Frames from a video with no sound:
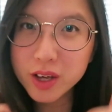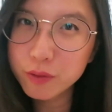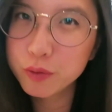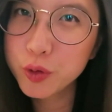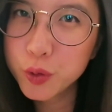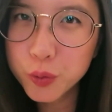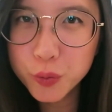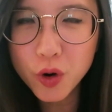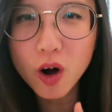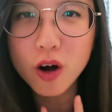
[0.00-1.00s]
If
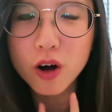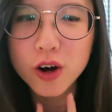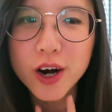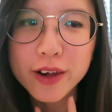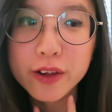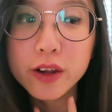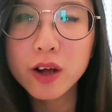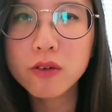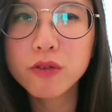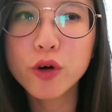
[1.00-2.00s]
you are a
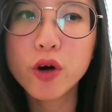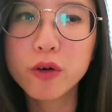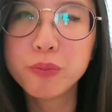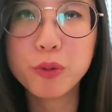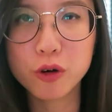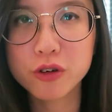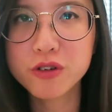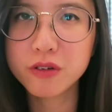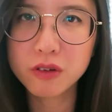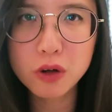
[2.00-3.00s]
lover of
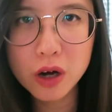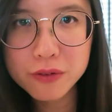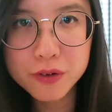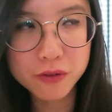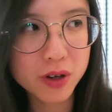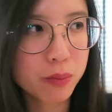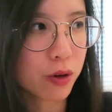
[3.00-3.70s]
books, you love to read